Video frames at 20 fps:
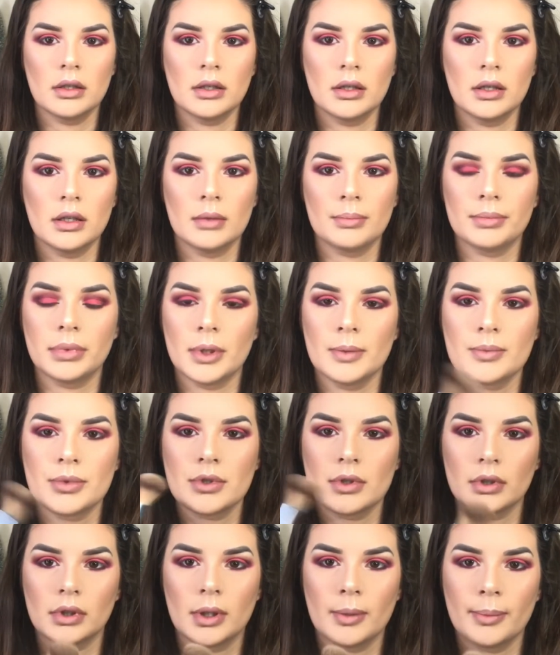And it plumps
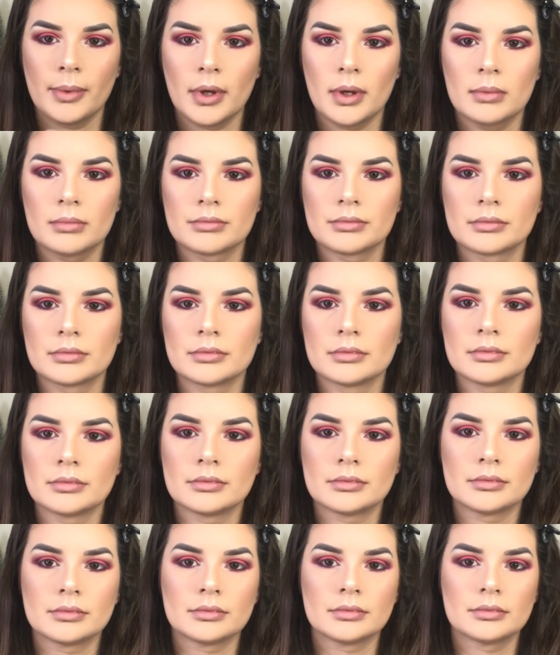your lip up.
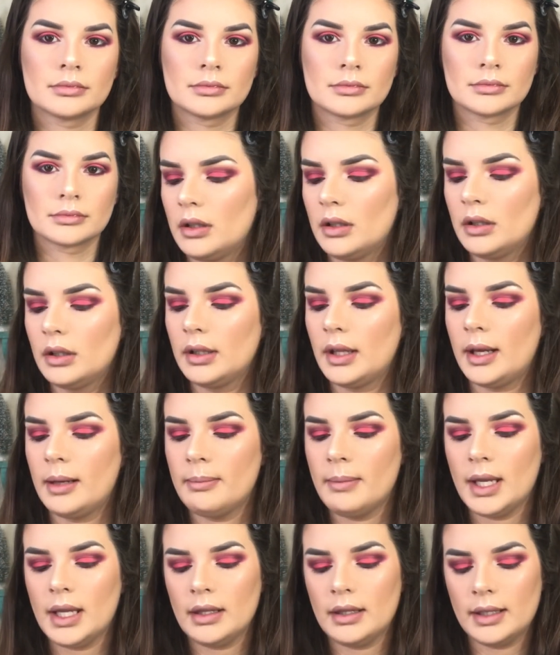Line
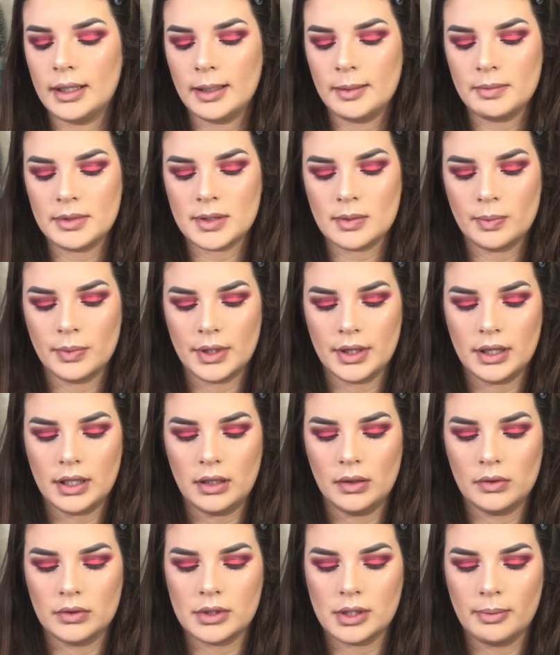my lips with the
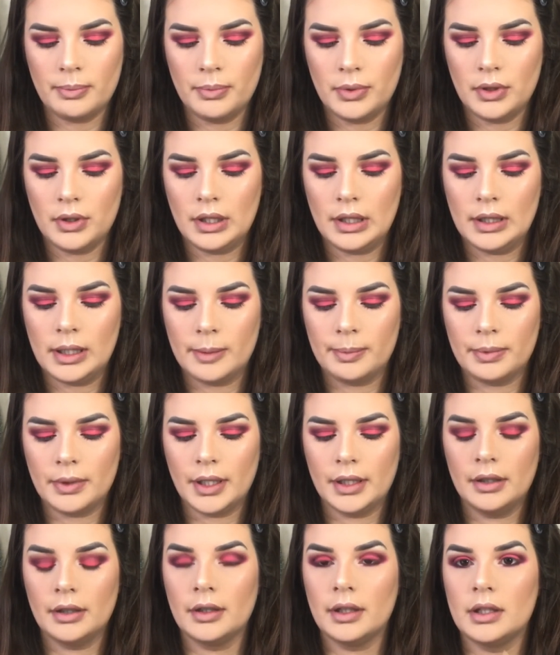Ulta Beauty Lip
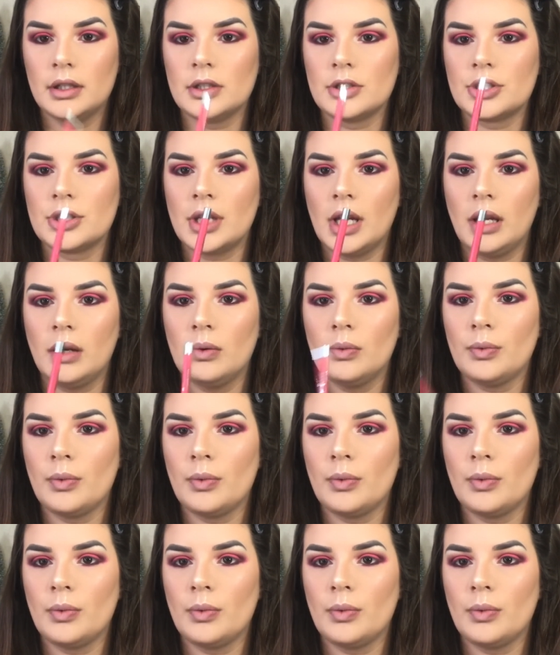Liner in the shade